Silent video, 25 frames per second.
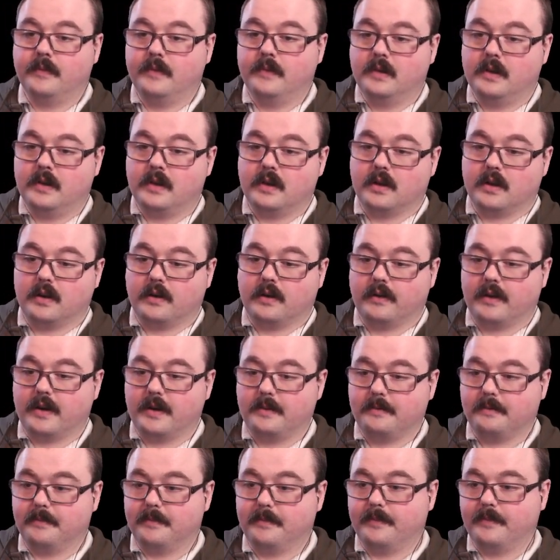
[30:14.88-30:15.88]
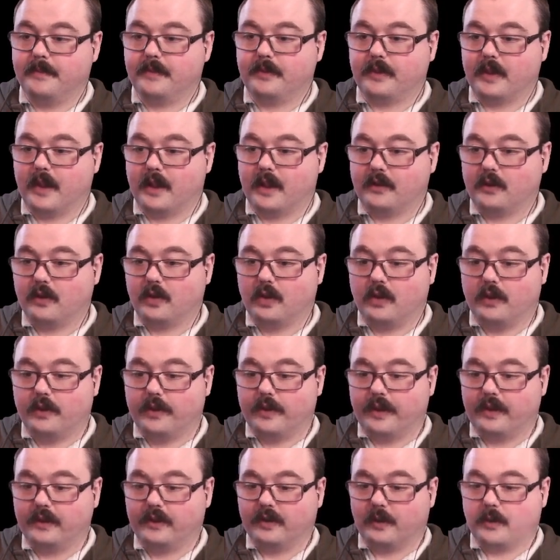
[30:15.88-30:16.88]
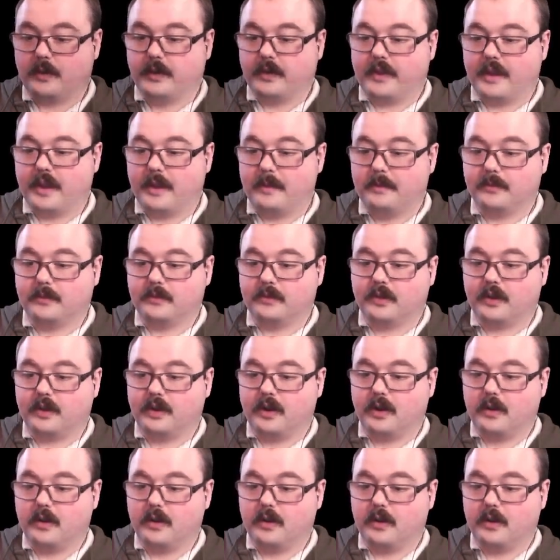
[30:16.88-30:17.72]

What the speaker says: Alright, so that's all the things I wanted the imps to do.